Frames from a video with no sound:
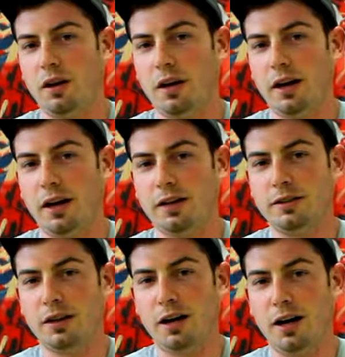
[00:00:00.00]

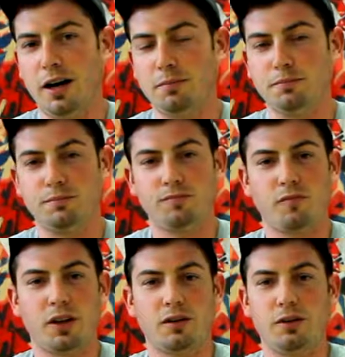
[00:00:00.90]
And
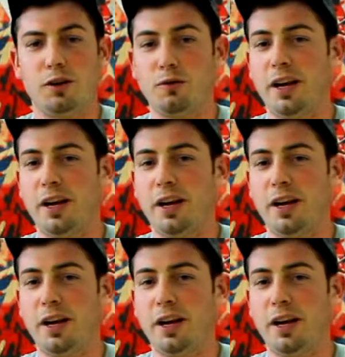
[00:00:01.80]
you know,